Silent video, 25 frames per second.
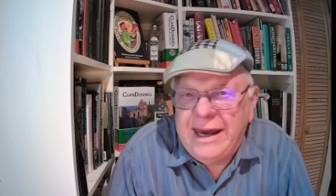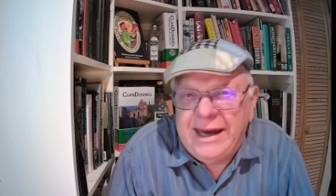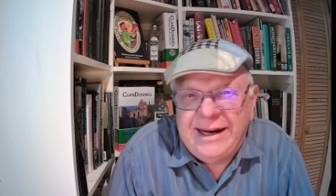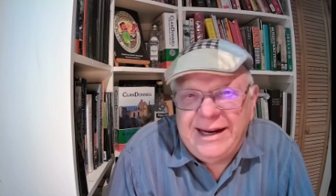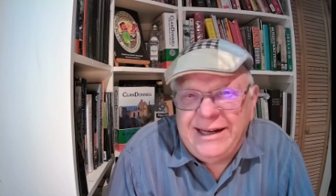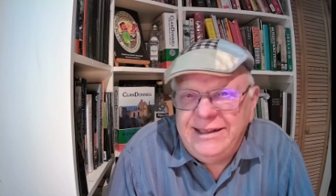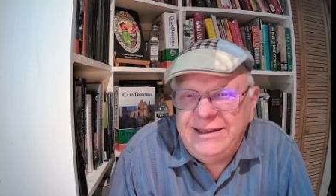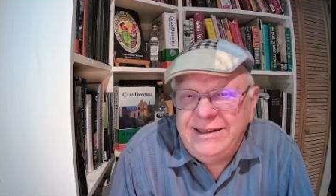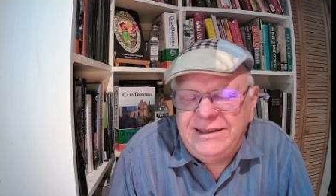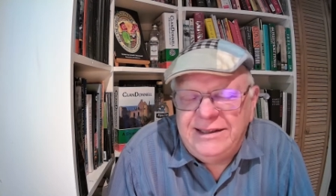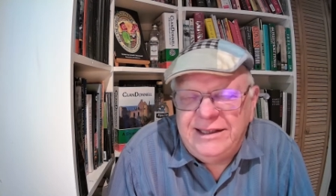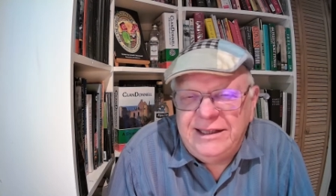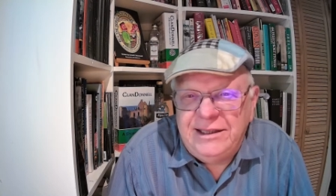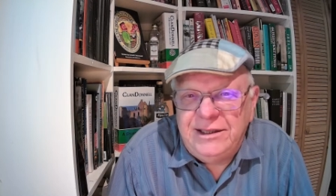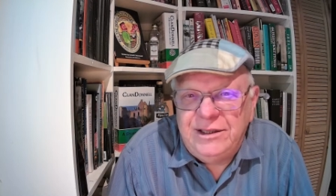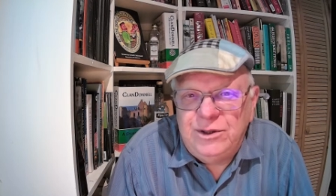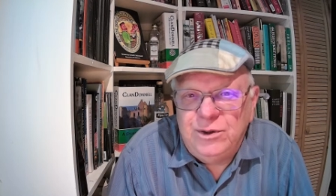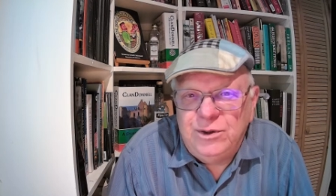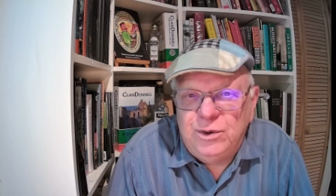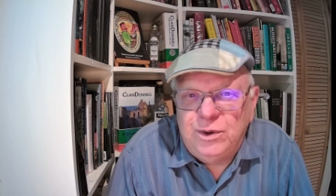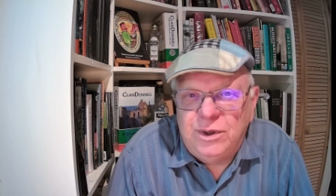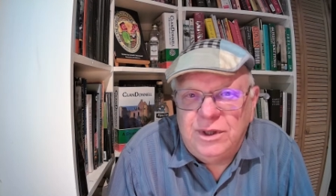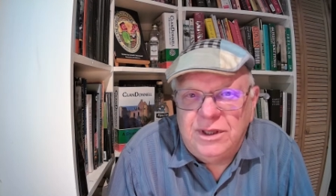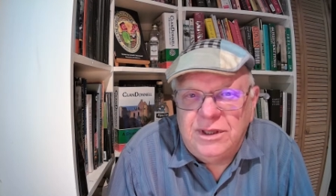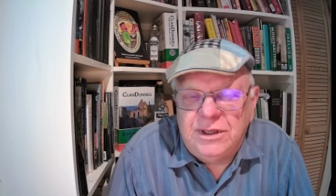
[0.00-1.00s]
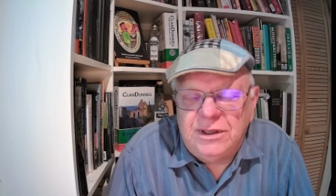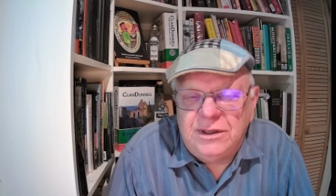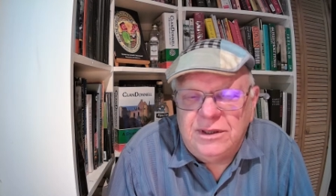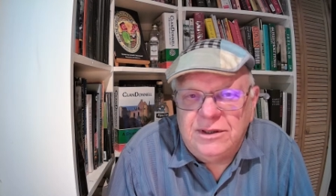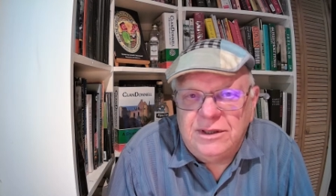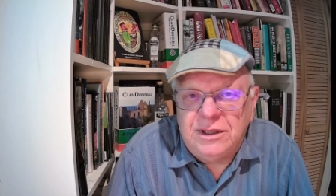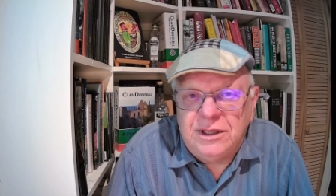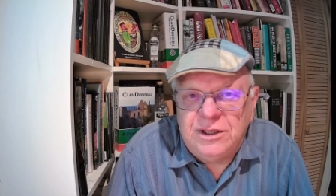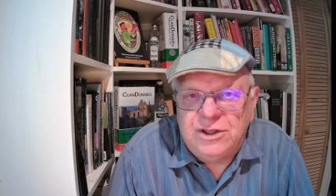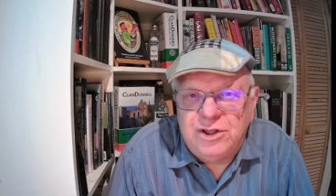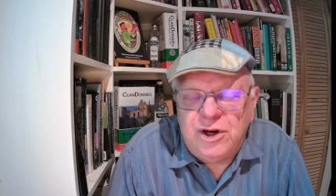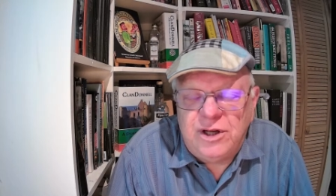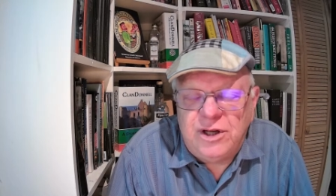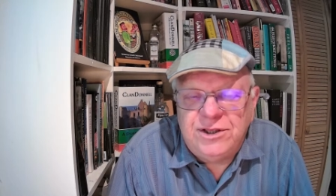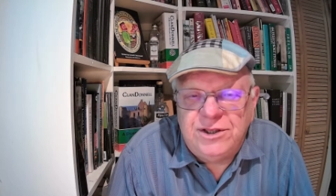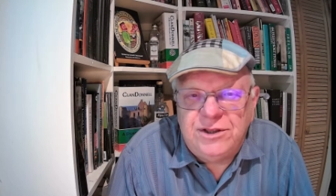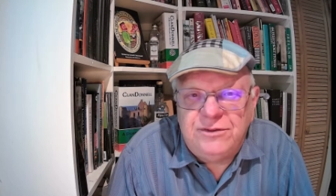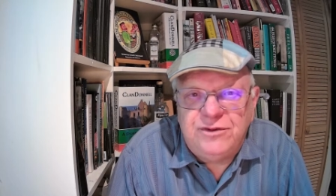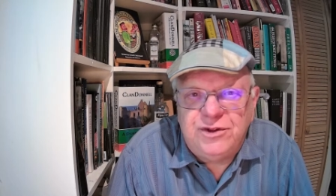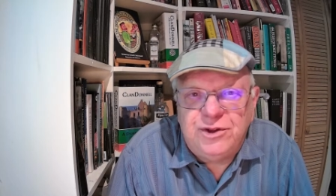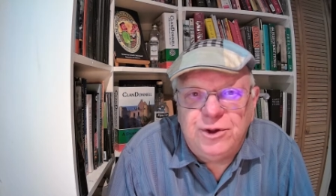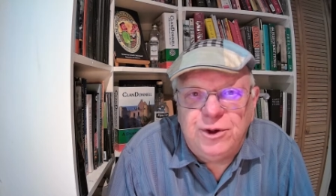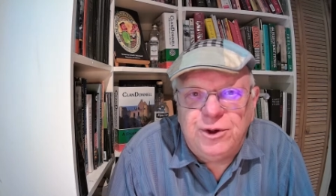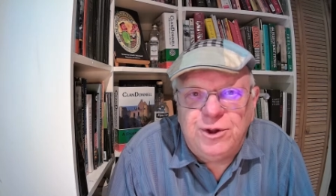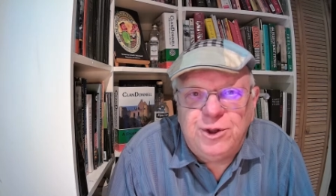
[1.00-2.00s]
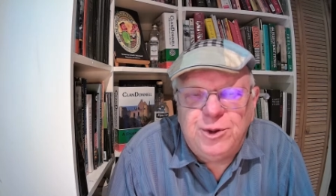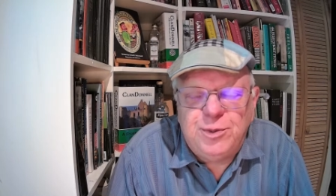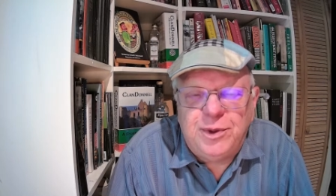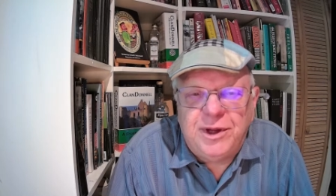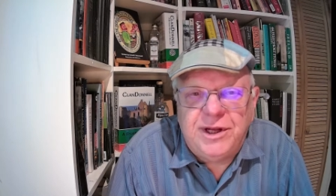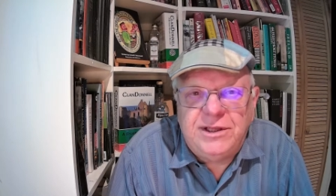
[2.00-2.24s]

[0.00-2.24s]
And I didn't do an exhaustive search,